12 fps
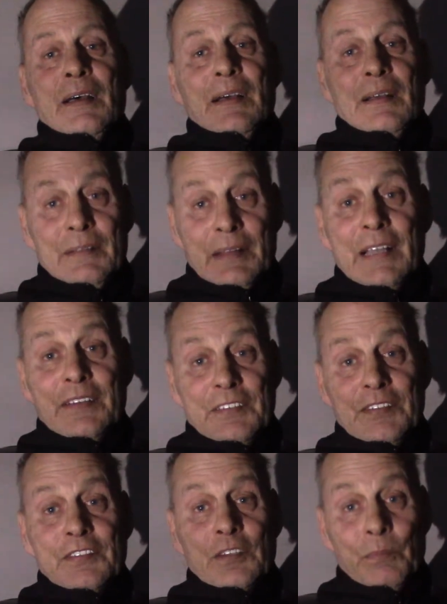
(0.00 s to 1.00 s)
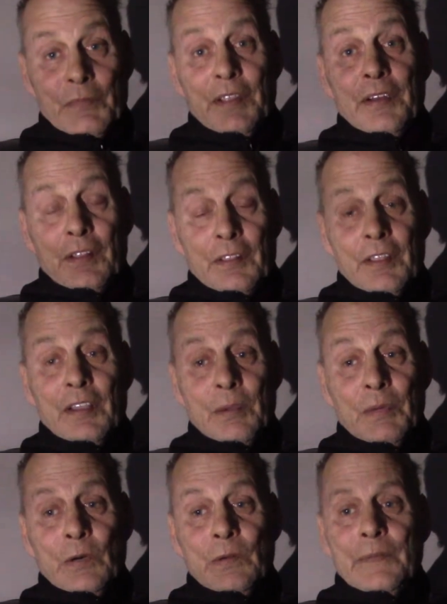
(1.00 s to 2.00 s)
That's something to think
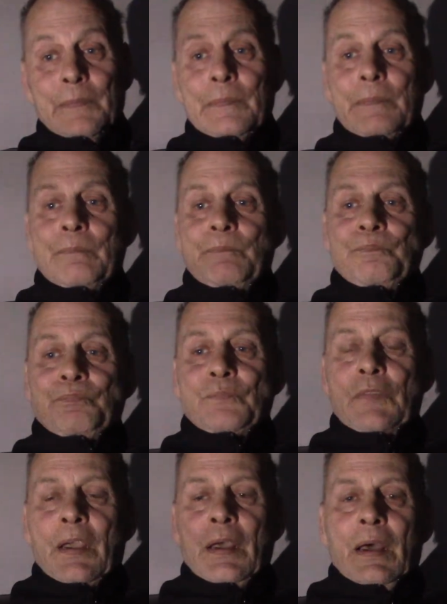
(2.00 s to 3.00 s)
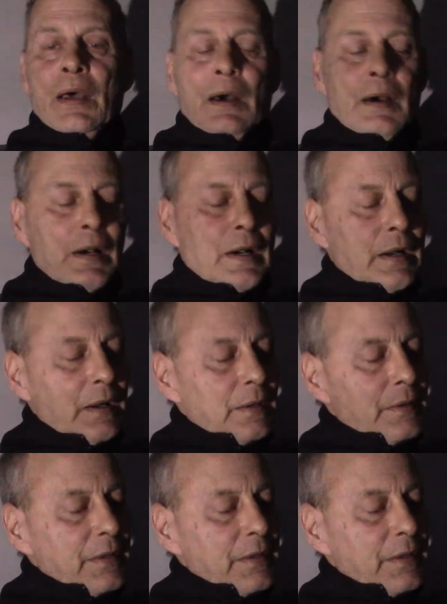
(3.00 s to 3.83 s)
about. Uh,